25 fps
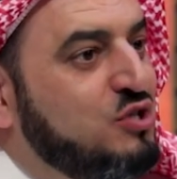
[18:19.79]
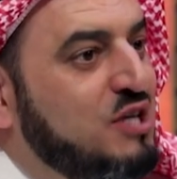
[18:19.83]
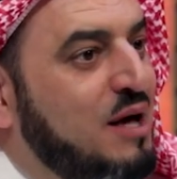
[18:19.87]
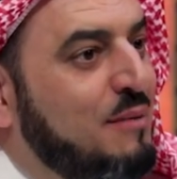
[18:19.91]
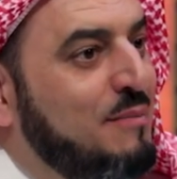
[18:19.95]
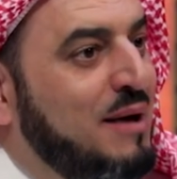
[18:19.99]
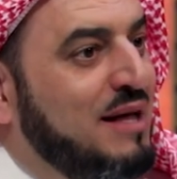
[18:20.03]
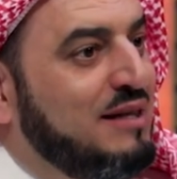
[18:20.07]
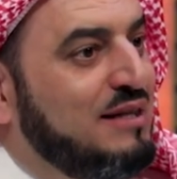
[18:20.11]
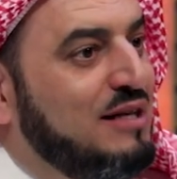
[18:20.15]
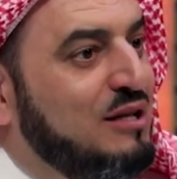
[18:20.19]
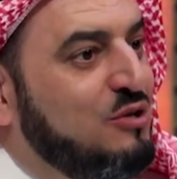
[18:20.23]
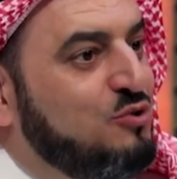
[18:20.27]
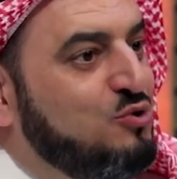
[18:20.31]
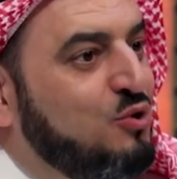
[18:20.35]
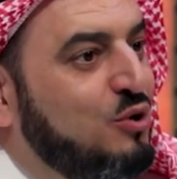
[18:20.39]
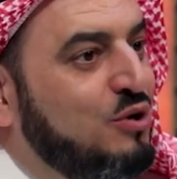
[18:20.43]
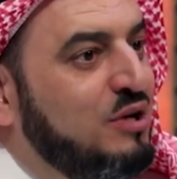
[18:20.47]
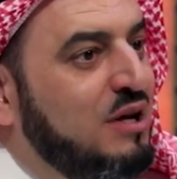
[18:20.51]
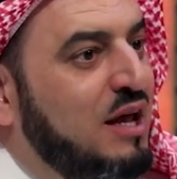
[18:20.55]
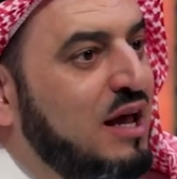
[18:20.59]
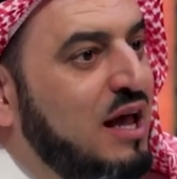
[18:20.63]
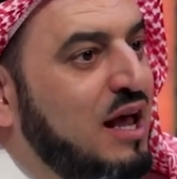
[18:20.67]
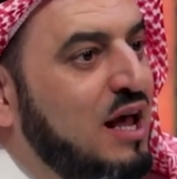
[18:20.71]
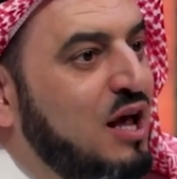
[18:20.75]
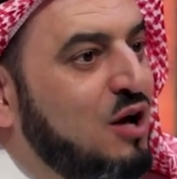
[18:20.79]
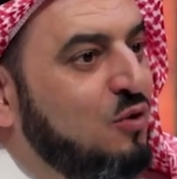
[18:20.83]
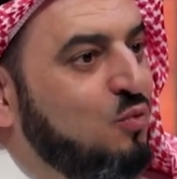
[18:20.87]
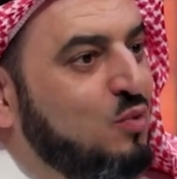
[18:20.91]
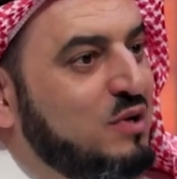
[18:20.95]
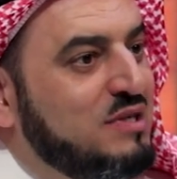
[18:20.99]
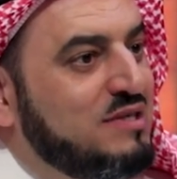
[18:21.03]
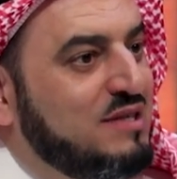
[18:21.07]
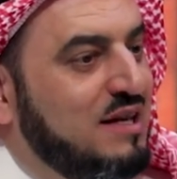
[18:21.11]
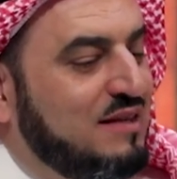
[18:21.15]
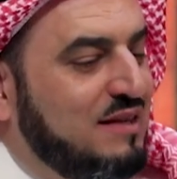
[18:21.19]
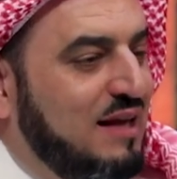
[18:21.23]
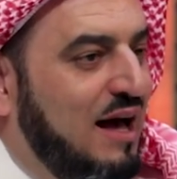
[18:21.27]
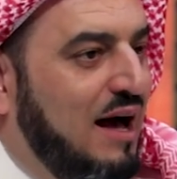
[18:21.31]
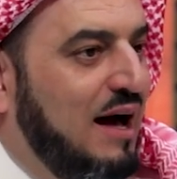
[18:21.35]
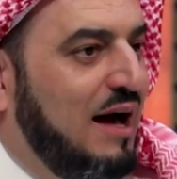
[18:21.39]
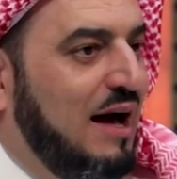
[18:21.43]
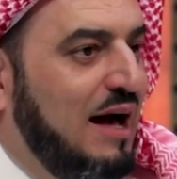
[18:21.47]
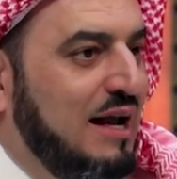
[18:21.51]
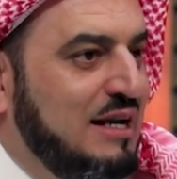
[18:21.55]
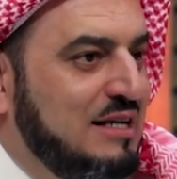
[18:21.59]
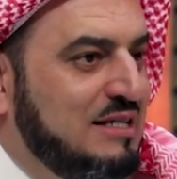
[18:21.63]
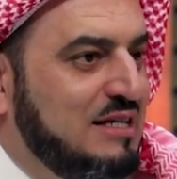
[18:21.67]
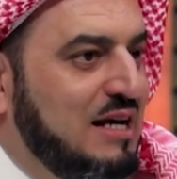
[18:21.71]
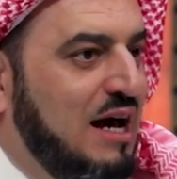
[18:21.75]
It was during the European
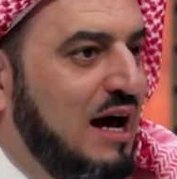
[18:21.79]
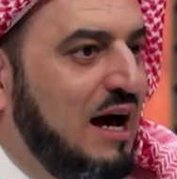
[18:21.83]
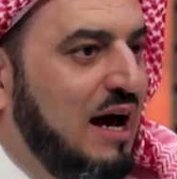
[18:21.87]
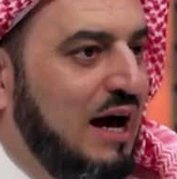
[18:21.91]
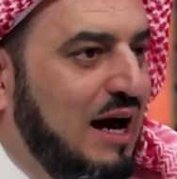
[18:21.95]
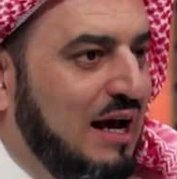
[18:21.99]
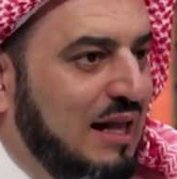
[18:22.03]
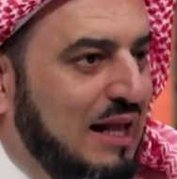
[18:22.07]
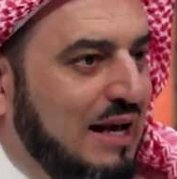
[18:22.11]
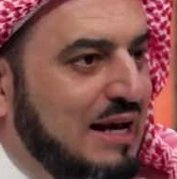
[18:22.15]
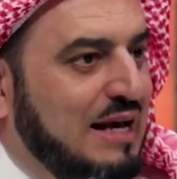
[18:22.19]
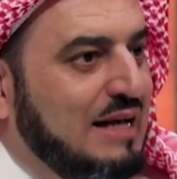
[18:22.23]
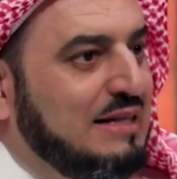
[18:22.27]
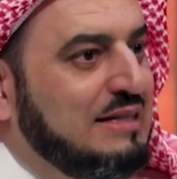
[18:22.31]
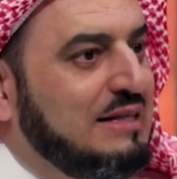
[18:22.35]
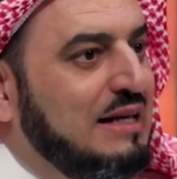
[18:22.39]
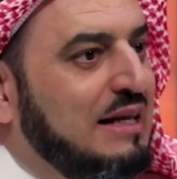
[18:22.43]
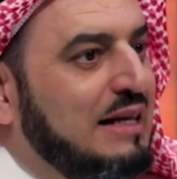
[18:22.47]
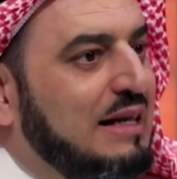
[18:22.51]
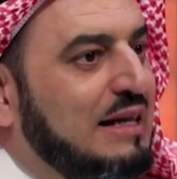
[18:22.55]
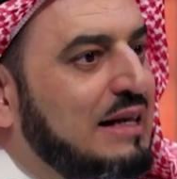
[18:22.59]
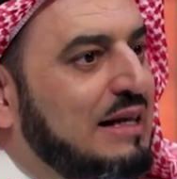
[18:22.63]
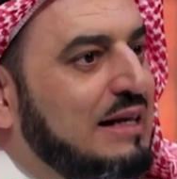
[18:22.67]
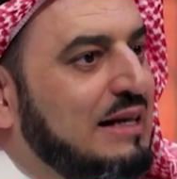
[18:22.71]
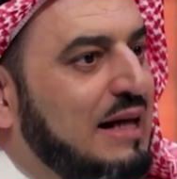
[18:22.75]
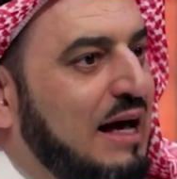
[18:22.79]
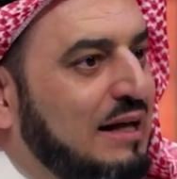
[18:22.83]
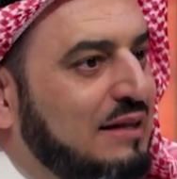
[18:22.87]
Renaissance in the 18th century